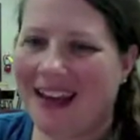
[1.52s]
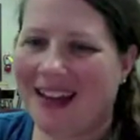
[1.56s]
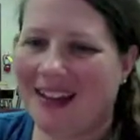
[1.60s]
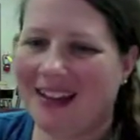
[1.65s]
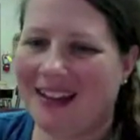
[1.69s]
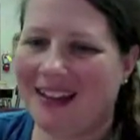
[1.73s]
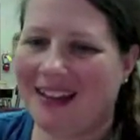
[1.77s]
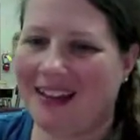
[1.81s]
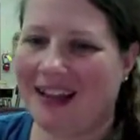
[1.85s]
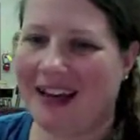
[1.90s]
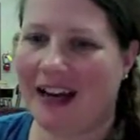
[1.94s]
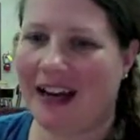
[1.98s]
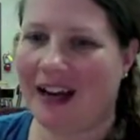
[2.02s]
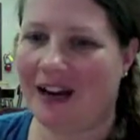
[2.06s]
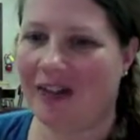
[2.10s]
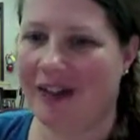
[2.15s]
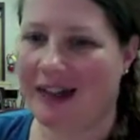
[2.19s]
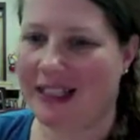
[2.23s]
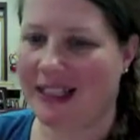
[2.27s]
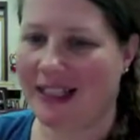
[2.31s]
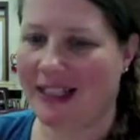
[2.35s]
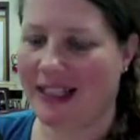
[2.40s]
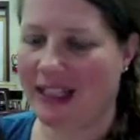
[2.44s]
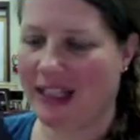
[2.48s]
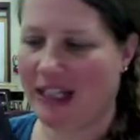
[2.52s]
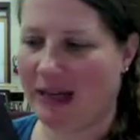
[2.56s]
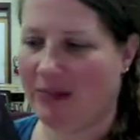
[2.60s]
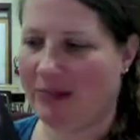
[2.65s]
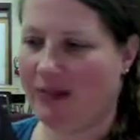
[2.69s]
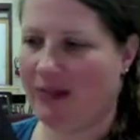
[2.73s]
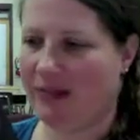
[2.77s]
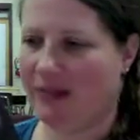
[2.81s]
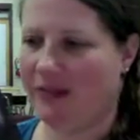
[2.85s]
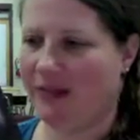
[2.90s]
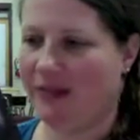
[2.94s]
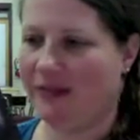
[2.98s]
The Tiger Rising,
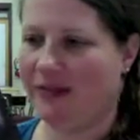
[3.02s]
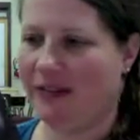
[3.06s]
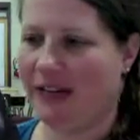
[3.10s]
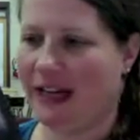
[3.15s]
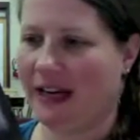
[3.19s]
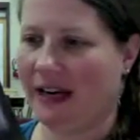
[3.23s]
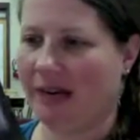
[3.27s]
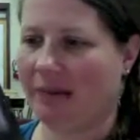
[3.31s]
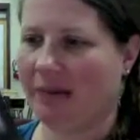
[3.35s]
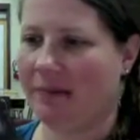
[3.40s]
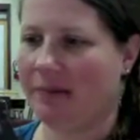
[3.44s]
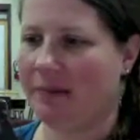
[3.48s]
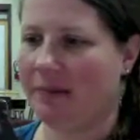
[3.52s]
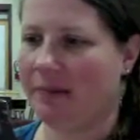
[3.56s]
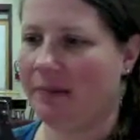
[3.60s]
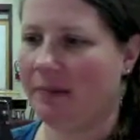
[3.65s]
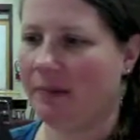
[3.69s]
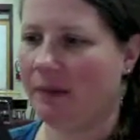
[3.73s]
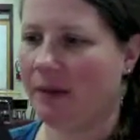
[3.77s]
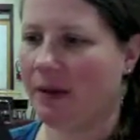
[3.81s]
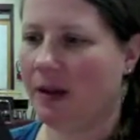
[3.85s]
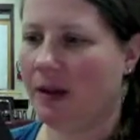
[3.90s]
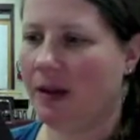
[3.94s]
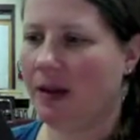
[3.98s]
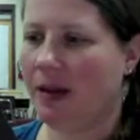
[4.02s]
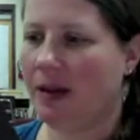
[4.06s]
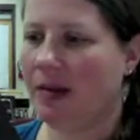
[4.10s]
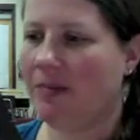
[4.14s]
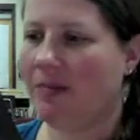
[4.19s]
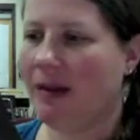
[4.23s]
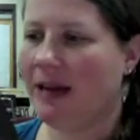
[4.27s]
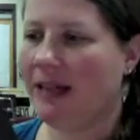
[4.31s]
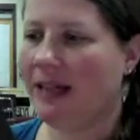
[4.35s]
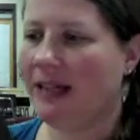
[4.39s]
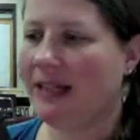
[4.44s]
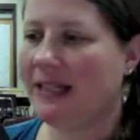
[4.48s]
Chapter 15.
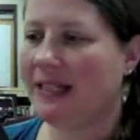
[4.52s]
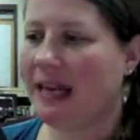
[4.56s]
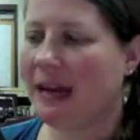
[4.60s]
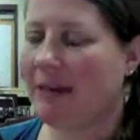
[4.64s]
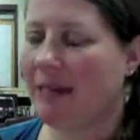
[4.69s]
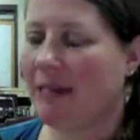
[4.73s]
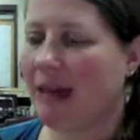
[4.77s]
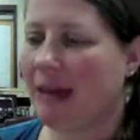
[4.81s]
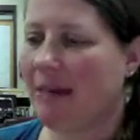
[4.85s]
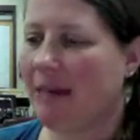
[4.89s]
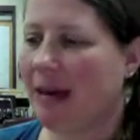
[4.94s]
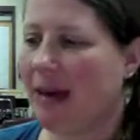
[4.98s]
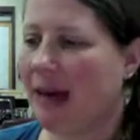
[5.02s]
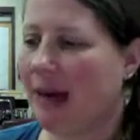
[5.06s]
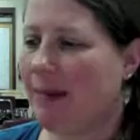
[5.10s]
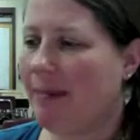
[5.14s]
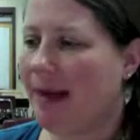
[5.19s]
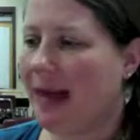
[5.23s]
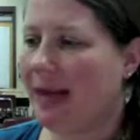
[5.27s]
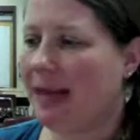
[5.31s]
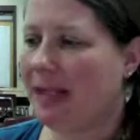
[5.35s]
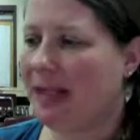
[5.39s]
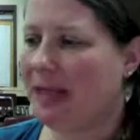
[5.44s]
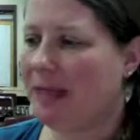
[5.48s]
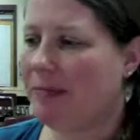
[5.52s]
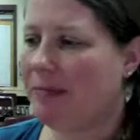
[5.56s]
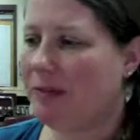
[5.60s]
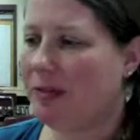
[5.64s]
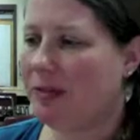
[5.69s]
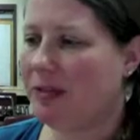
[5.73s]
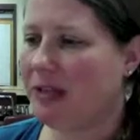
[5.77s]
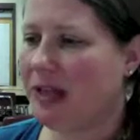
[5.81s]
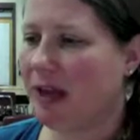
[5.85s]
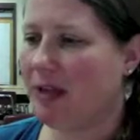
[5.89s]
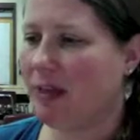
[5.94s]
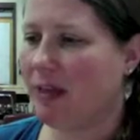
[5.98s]
By the time they made it back to the
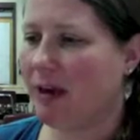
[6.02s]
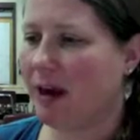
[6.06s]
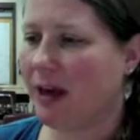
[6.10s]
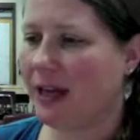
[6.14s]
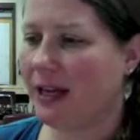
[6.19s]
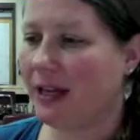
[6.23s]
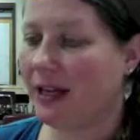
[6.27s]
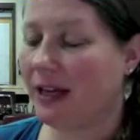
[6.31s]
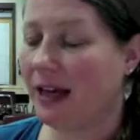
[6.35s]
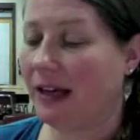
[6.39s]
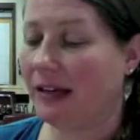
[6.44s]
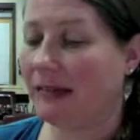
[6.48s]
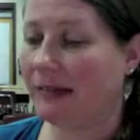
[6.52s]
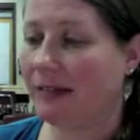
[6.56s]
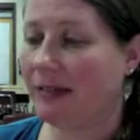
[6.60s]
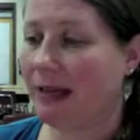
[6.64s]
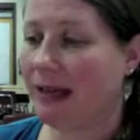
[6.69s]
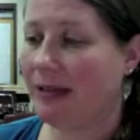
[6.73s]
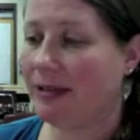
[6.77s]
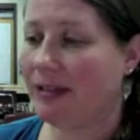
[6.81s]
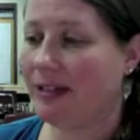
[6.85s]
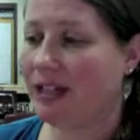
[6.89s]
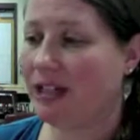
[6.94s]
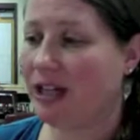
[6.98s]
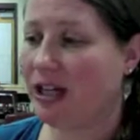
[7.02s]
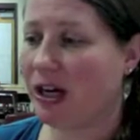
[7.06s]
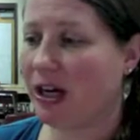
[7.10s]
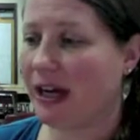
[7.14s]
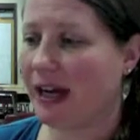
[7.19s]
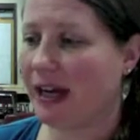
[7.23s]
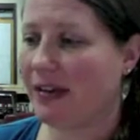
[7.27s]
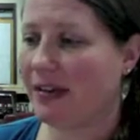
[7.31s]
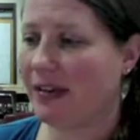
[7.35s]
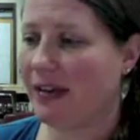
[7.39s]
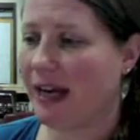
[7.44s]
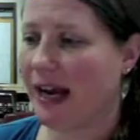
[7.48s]
motel parking lot, it was dark
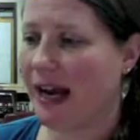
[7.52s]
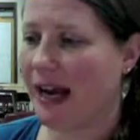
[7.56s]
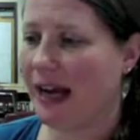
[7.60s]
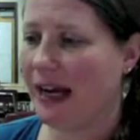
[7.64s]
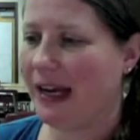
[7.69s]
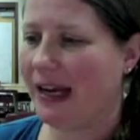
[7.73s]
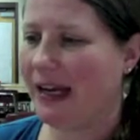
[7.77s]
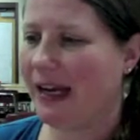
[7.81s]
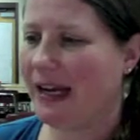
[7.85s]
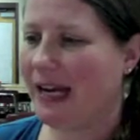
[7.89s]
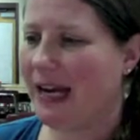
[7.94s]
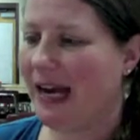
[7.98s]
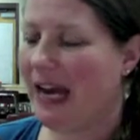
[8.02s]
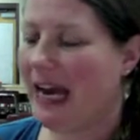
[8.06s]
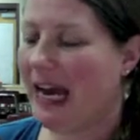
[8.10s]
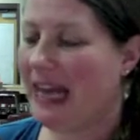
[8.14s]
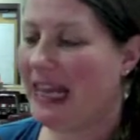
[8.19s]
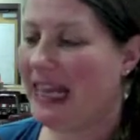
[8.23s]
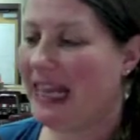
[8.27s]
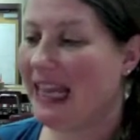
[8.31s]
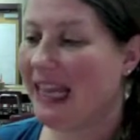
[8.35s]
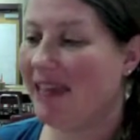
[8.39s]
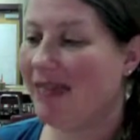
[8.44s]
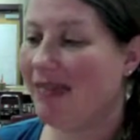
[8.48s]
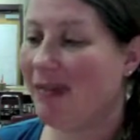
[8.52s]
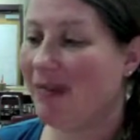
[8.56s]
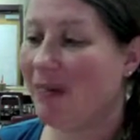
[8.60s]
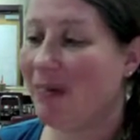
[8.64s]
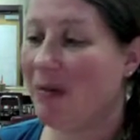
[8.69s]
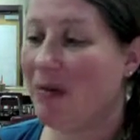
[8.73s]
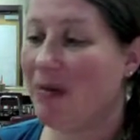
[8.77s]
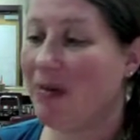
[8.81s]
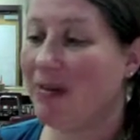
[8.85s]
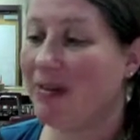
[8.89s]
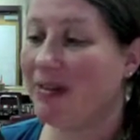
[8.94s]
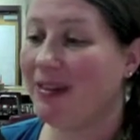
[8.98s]
outside, and they were
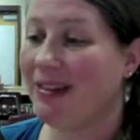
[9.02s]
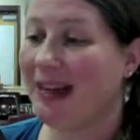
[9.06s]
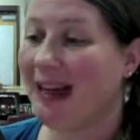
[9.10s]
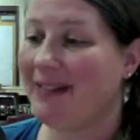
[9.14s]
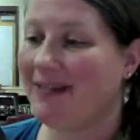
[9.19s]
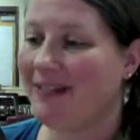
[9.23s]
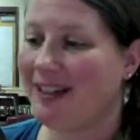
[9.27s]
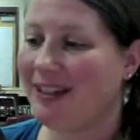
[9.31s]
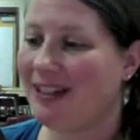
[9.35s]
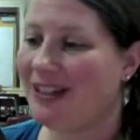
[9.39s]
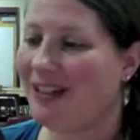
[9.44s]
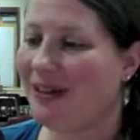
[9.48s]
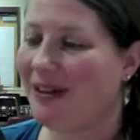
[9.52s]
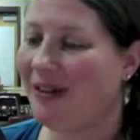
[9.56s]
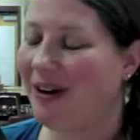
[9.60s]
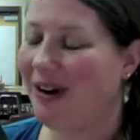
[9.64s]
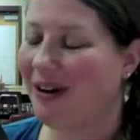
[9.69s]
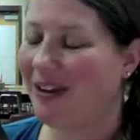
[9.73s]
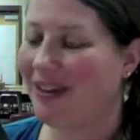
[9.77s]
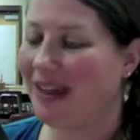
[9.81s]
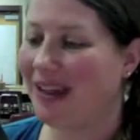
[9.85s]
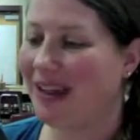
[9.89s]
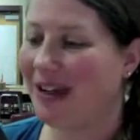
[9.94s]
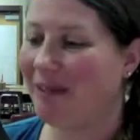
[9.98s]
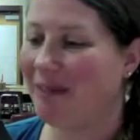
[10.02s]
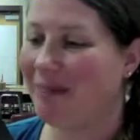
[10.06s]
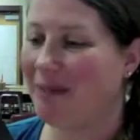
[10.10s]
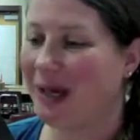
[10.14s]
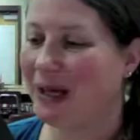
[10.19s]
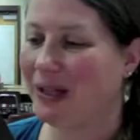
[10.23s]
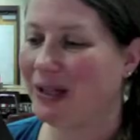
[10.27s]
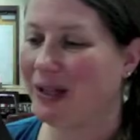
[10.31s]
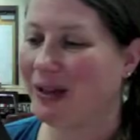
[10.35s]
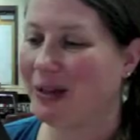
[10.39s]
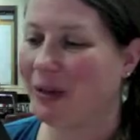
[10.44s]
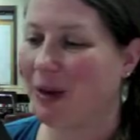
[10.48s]
both laughing so hard they could
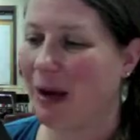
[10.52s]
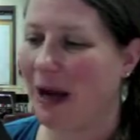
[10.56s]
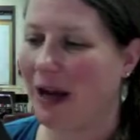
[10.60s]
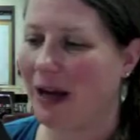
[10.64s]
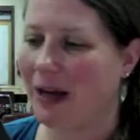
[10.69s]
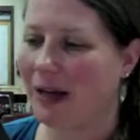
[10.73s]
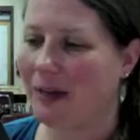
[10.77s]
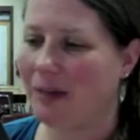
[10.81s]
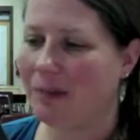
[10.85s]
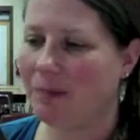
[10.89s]
barely walk.